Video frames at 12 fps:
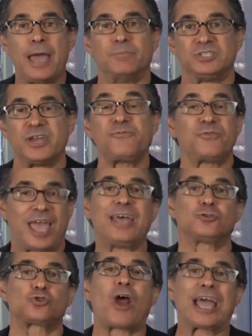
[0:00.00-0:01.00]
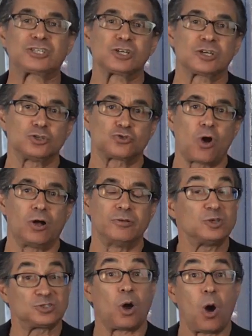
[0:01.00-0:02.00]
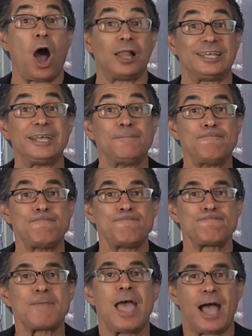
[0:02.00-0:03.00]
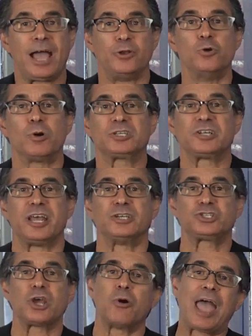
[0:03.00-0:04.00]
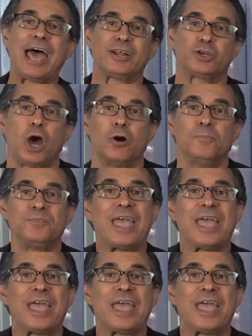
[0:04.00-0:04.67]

M diff, and traction control. So all in, I knew where today's show had to go.